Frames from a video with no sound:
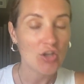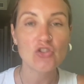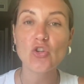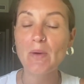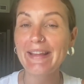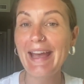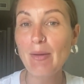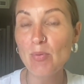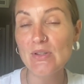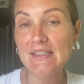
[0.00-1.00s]
So what
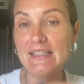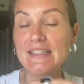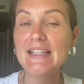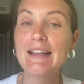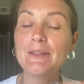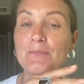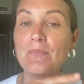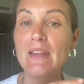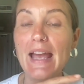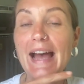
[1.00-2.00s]
happens is that
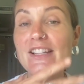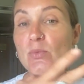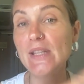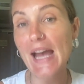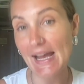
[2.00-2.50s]
as we